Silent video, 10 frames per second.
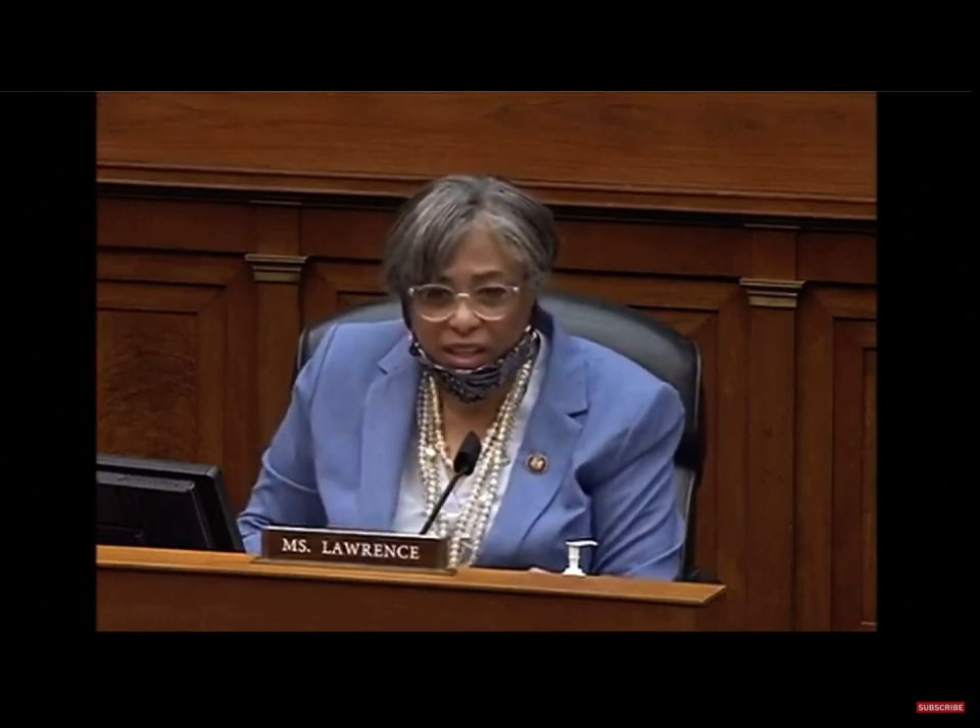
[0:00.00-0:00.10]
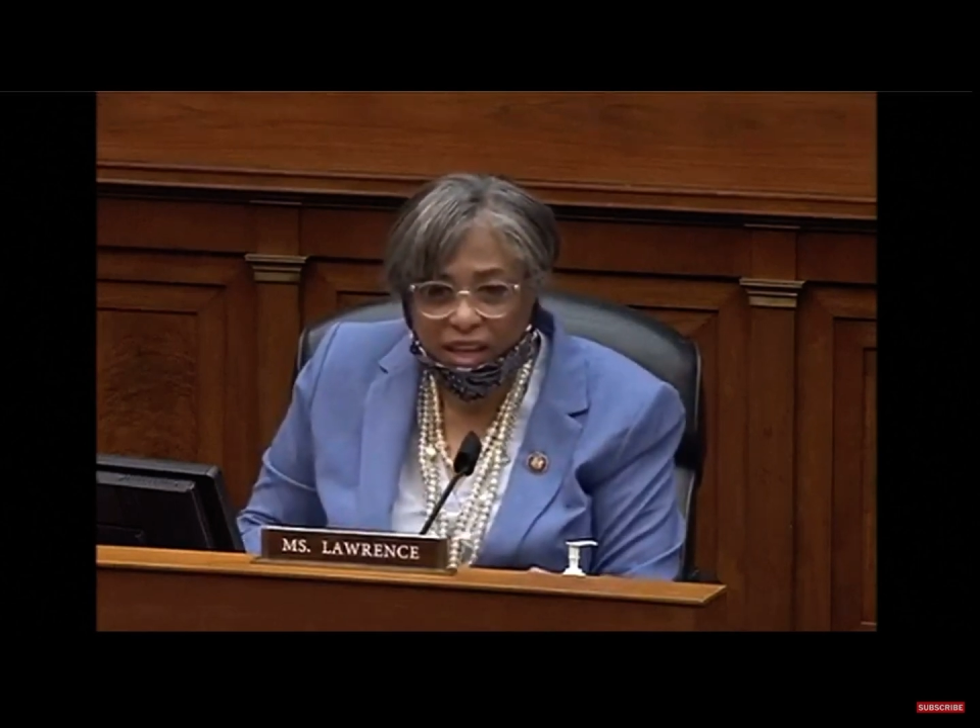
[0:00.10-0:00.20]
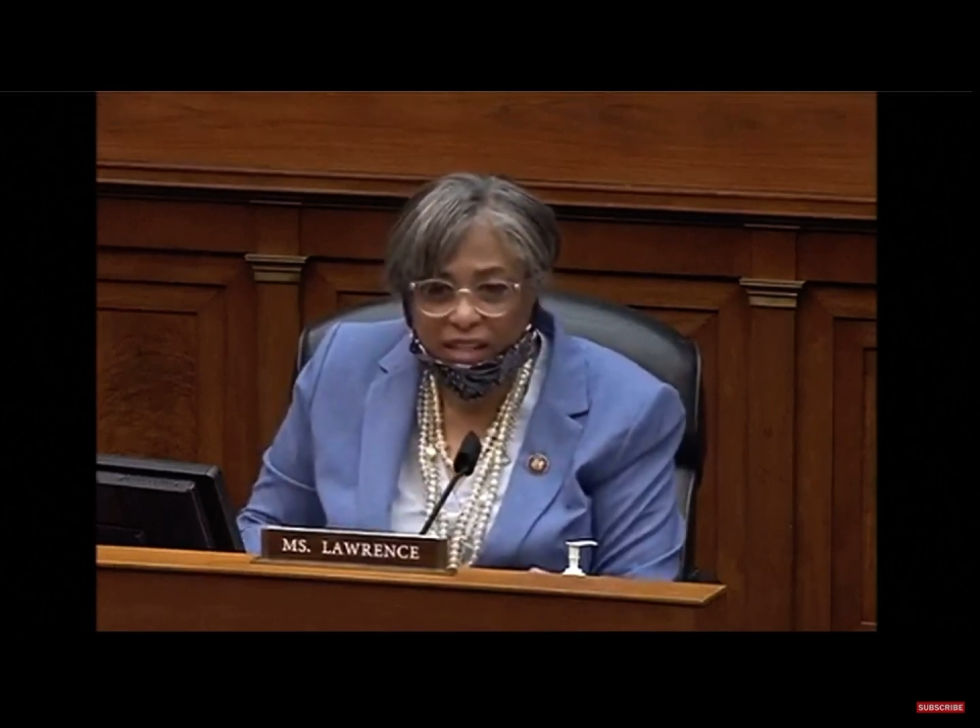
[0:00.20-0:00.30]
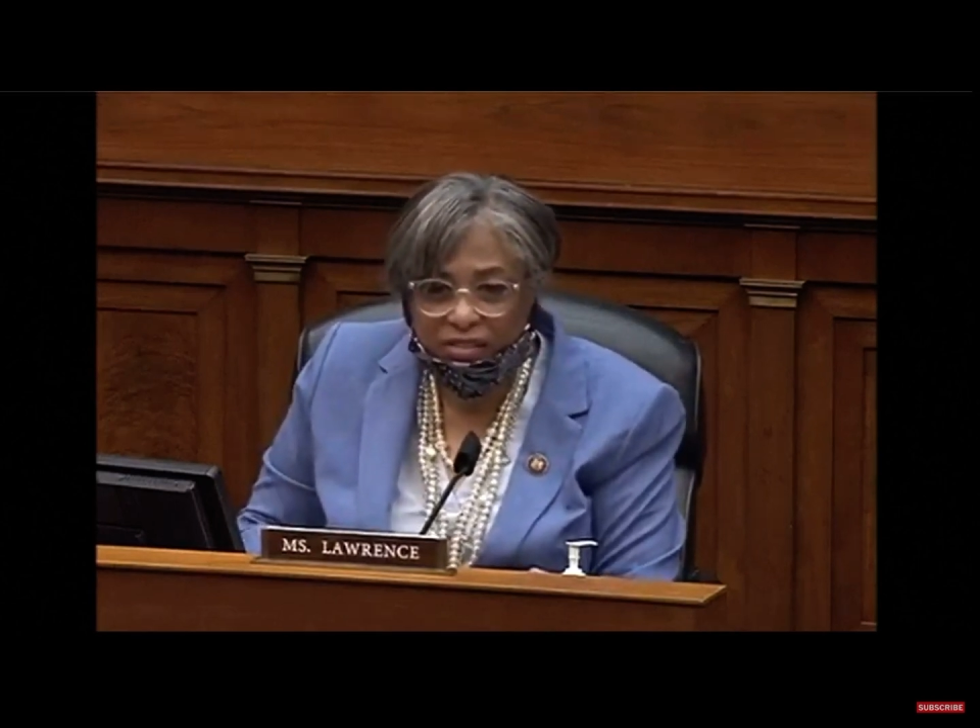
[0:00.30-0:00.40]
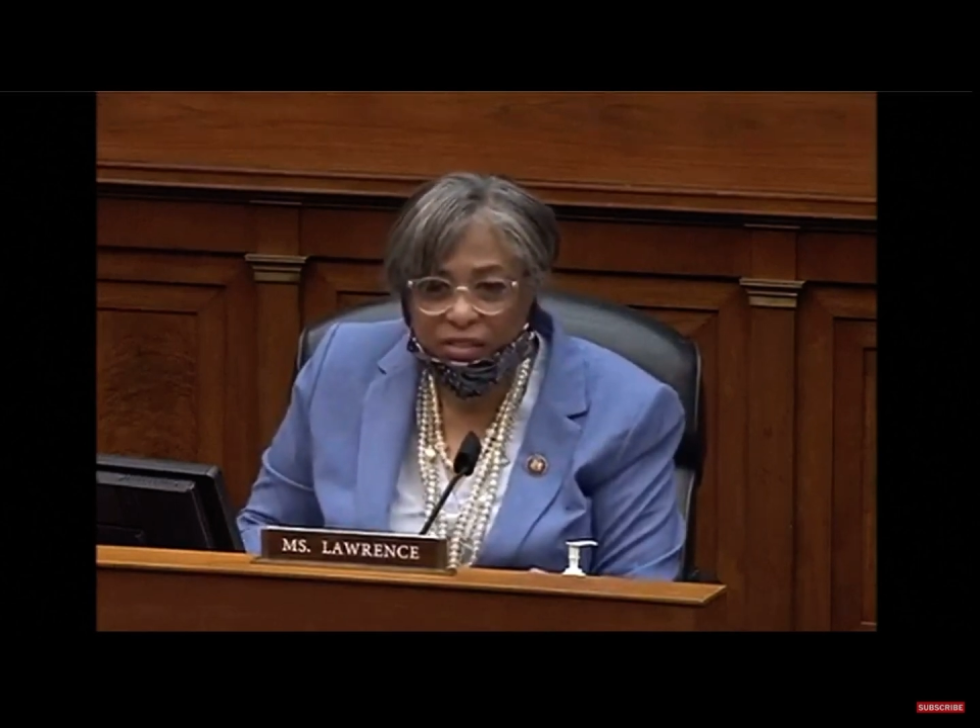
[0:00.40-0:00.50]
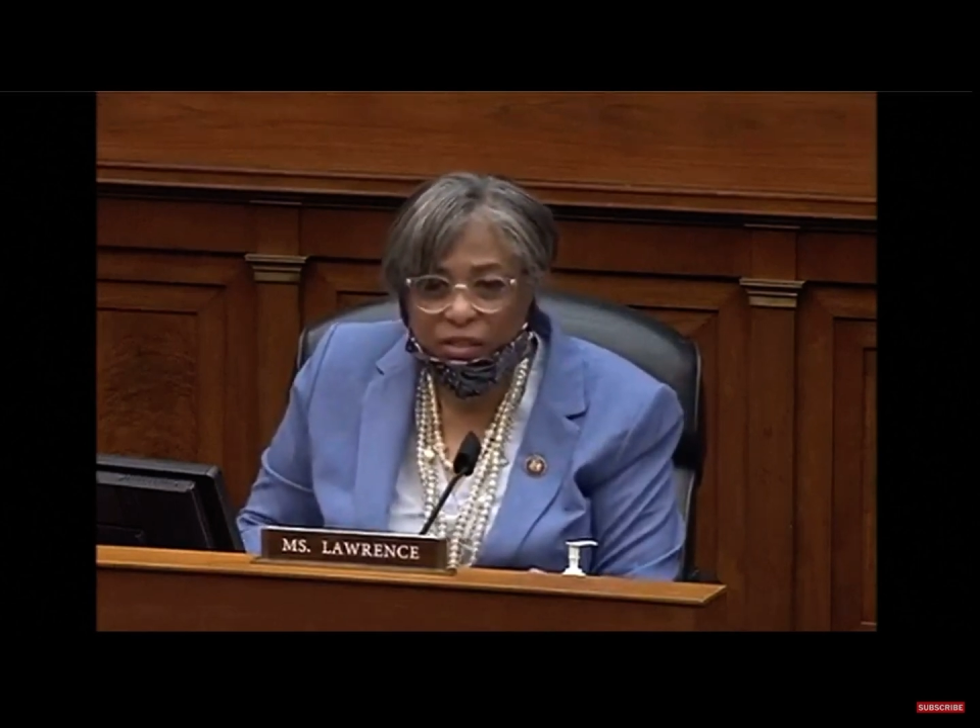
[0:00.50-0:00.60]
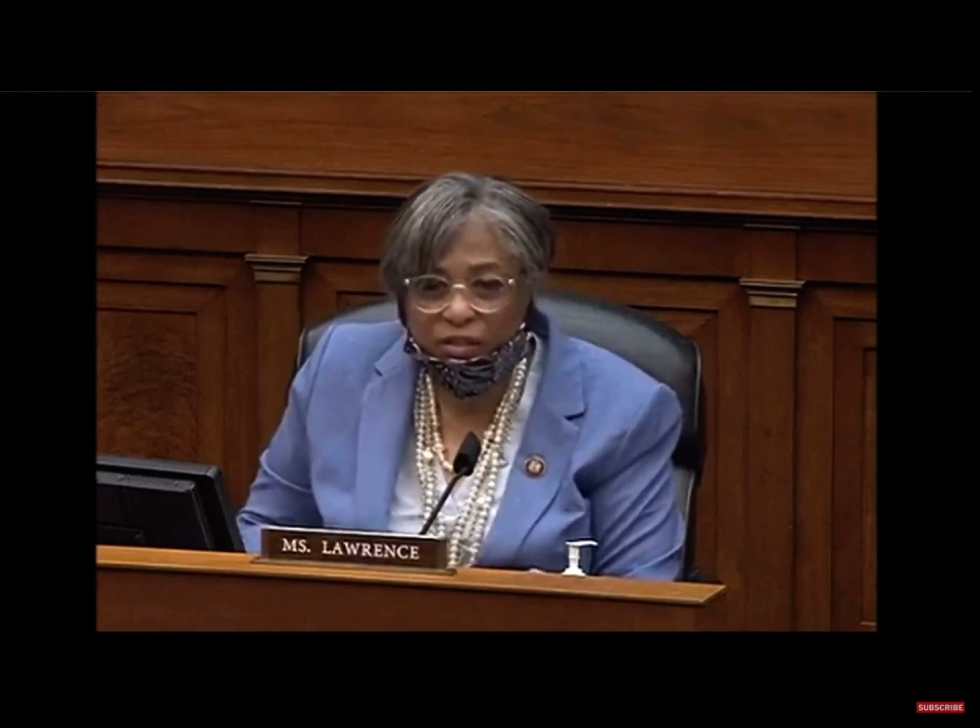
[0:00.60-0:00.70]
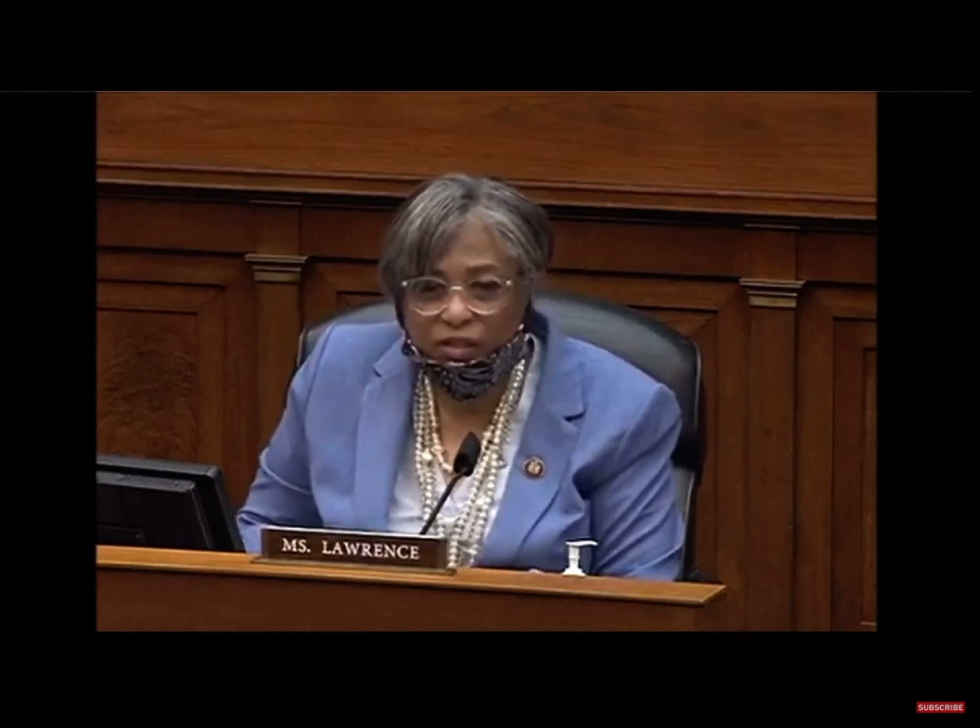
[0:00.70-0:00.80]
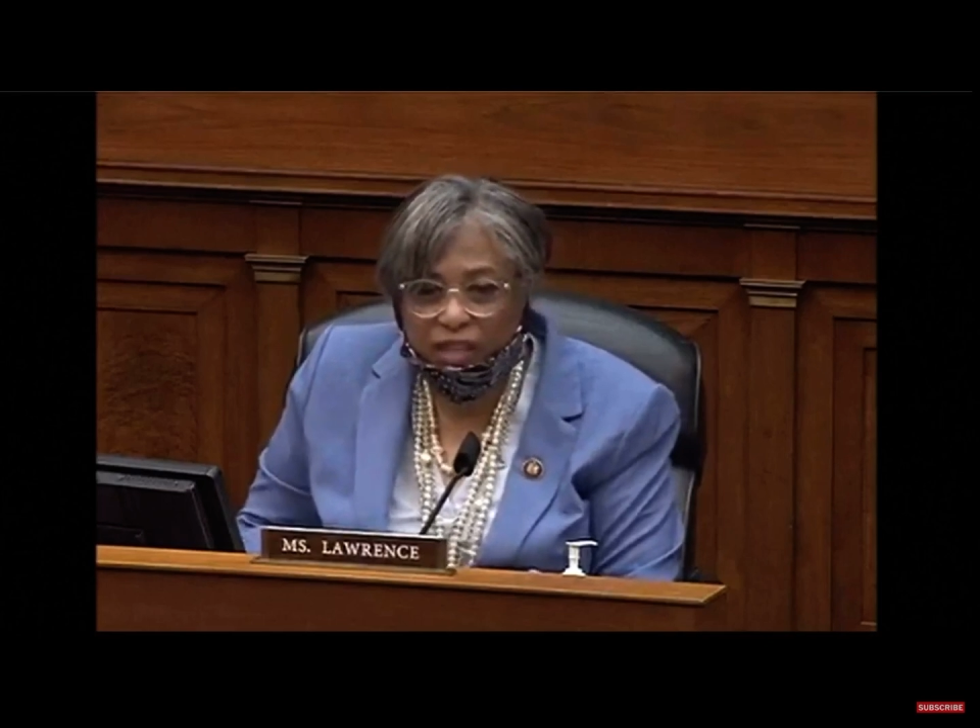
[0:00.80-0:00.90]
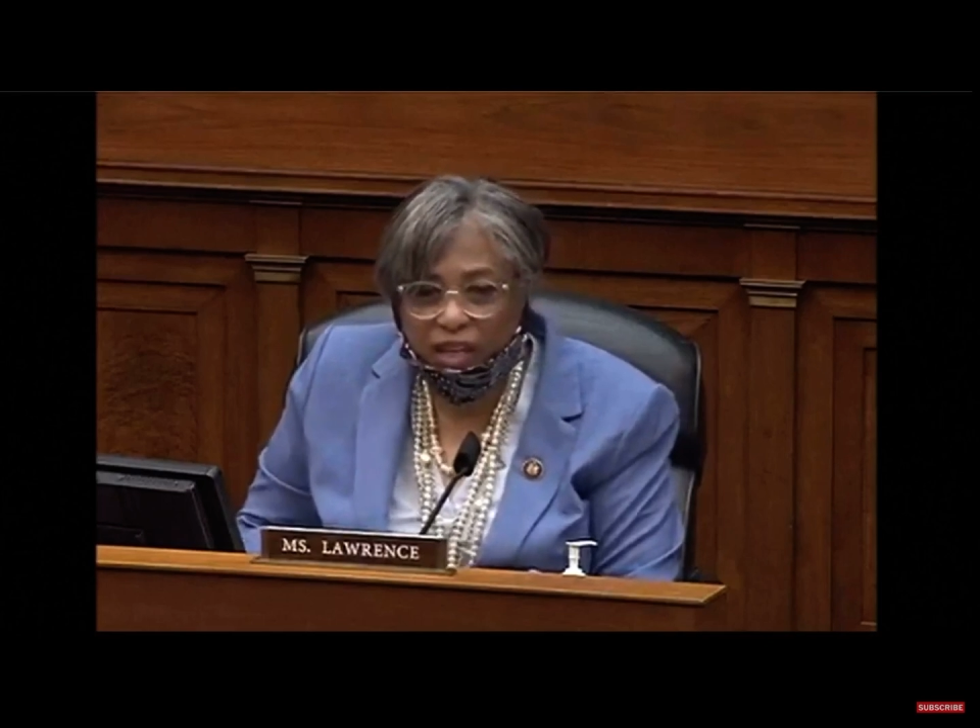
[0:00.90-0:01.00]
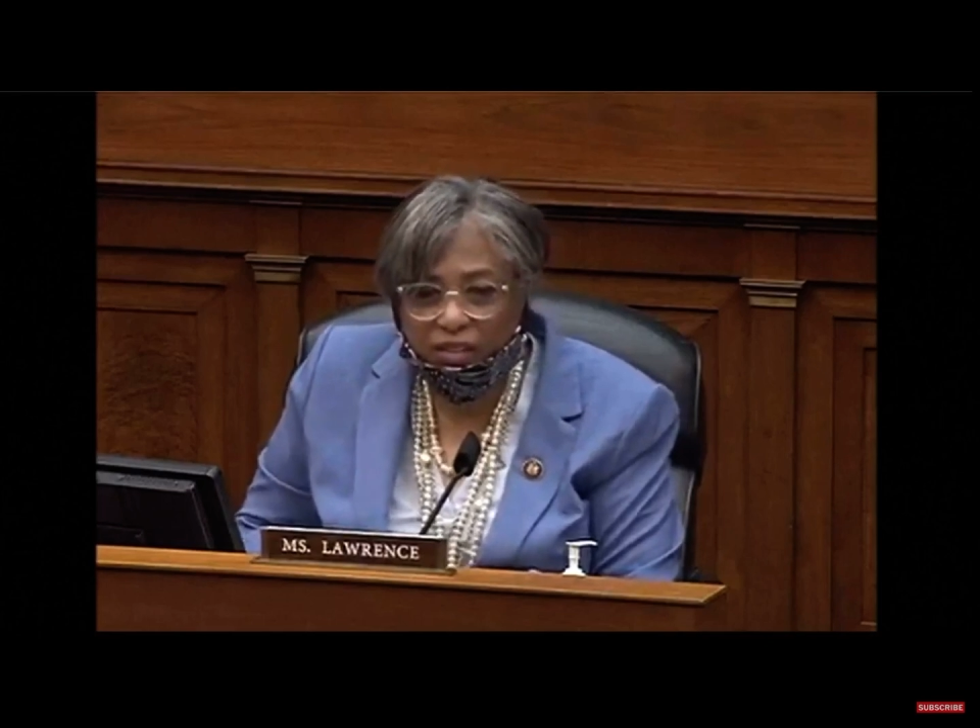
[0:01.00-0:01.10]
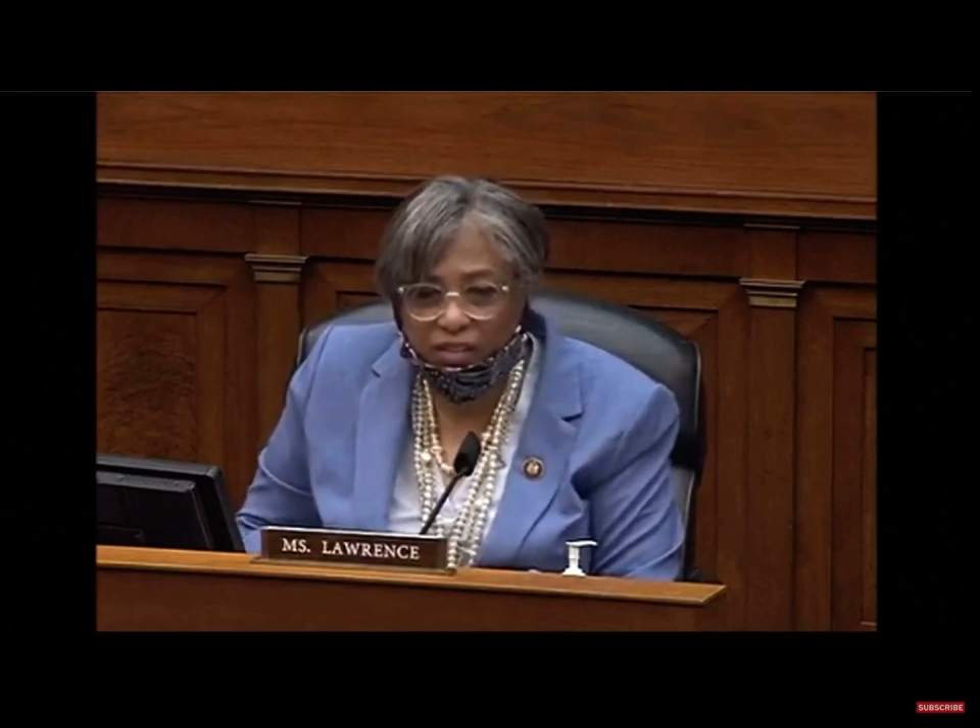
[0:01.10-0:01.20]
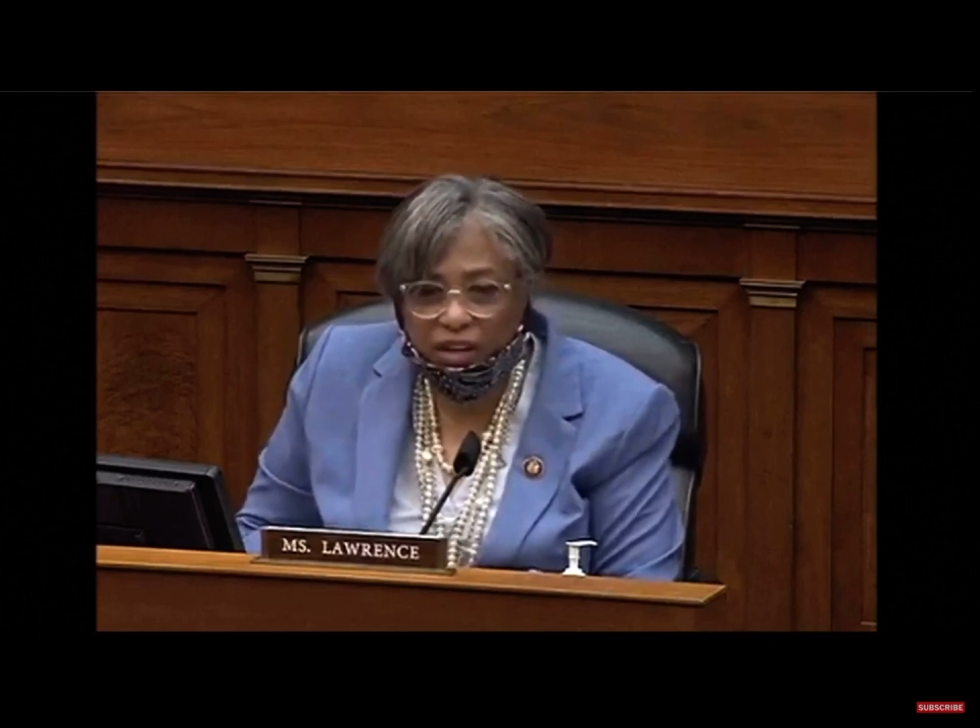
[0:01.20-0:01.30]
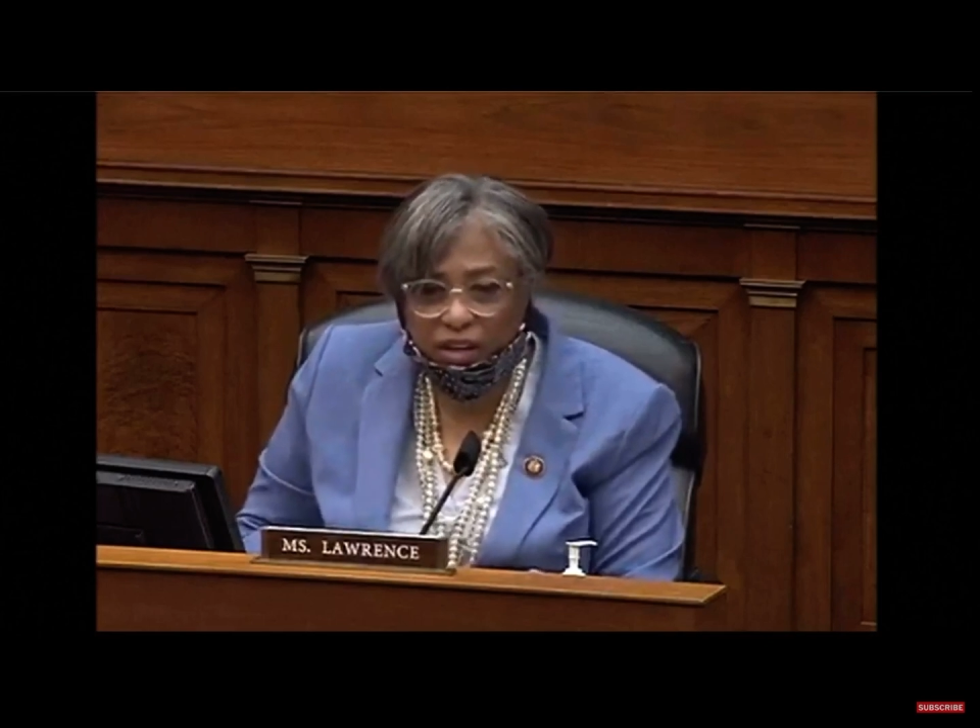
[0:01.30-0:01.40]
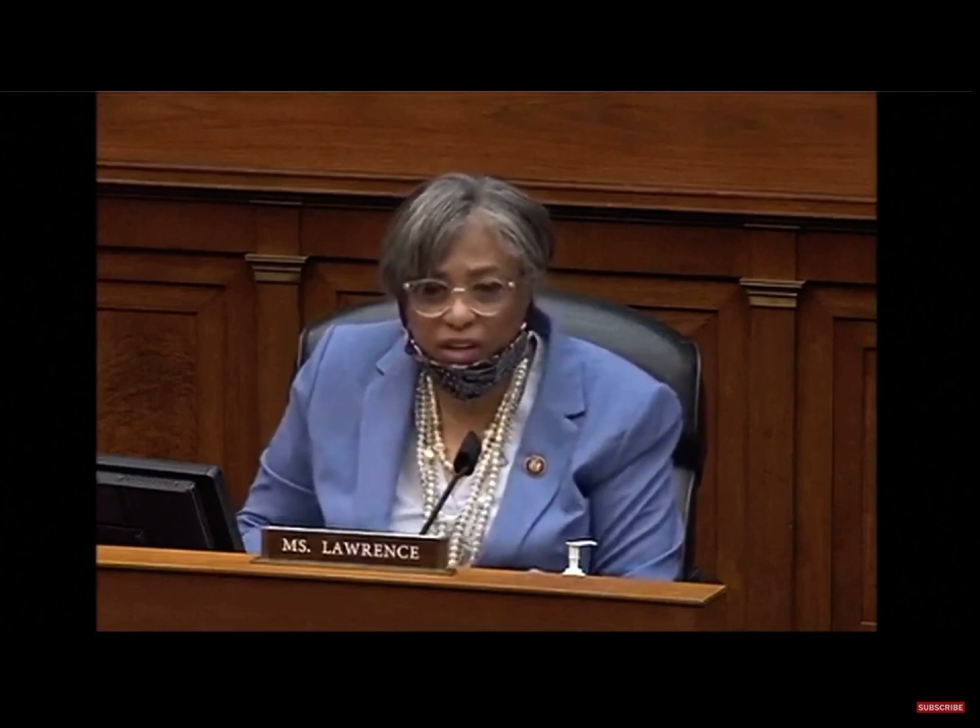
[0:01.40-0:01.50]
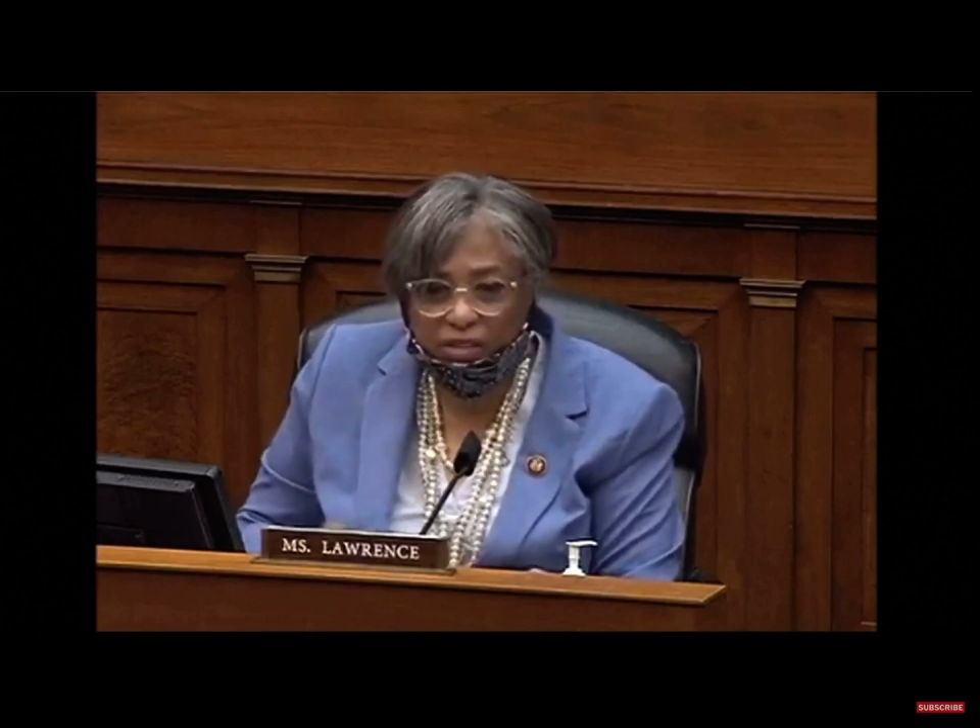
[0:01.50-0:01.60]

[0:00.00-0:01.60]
I served in HR,